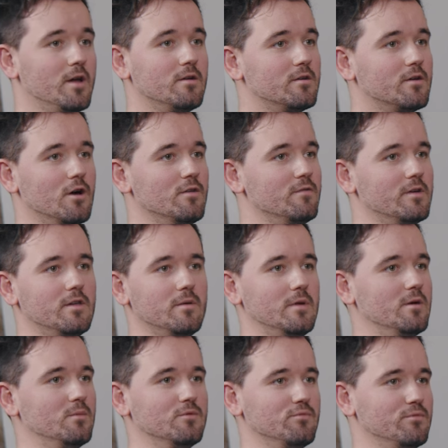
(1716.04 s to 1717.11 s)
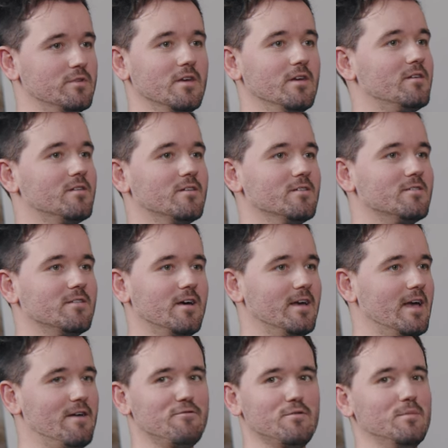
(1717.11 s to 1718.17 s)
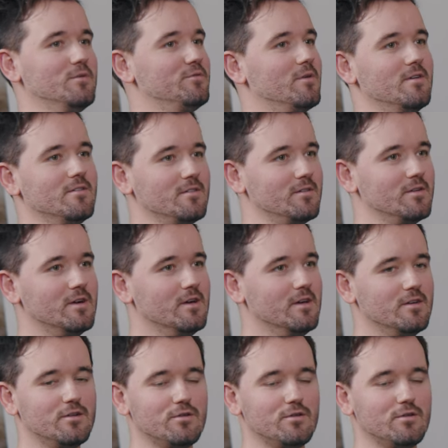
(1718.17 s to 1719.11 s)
right? COVID. Yeah. I mean, it was ridiculous. Yeah. Like everyone was raising yeah.